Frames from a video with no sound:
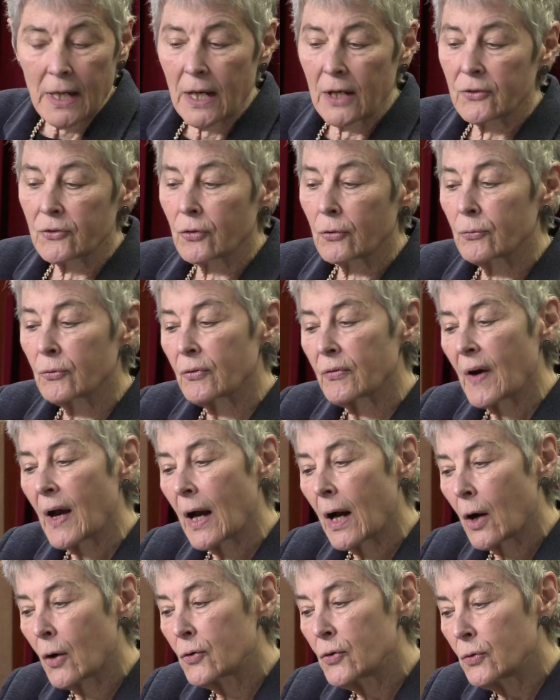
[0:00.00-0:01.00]
in terms of
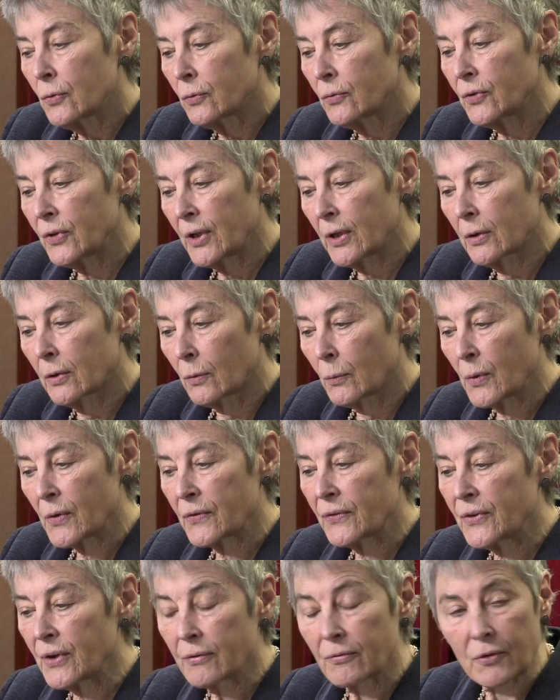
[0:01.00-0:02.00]
how you deal
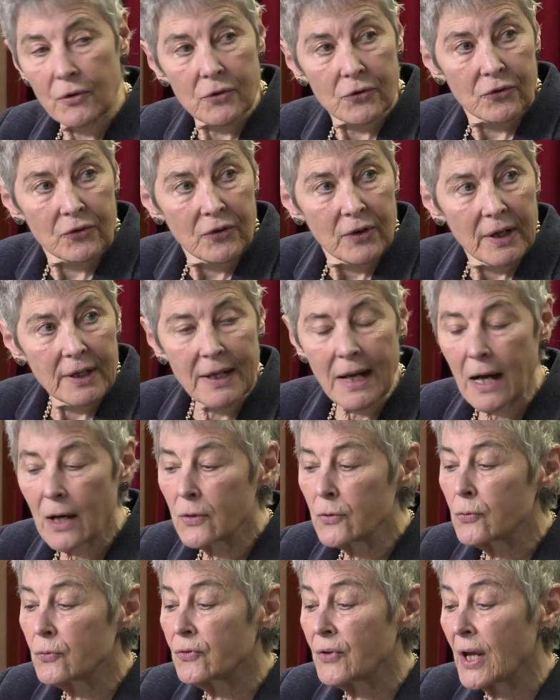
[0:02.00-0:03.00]
with difference and how
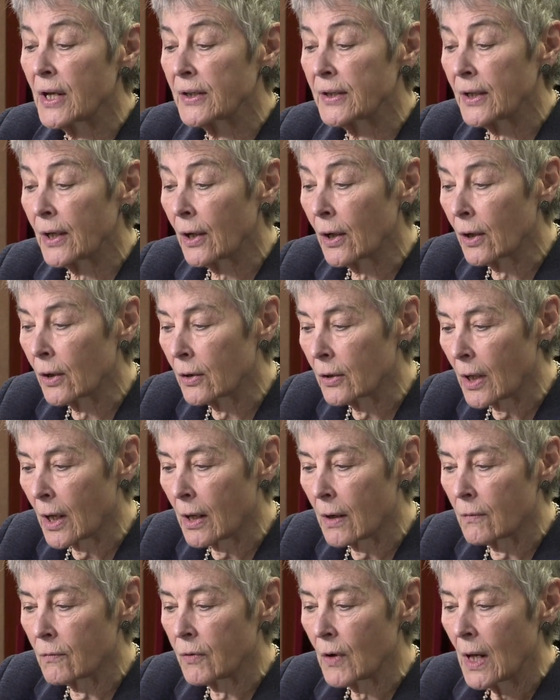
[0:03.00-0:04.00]
you take care
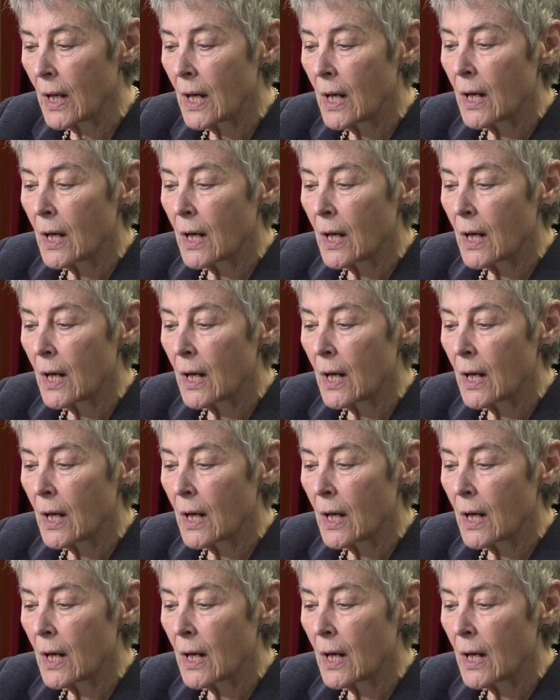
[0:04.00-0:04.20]
of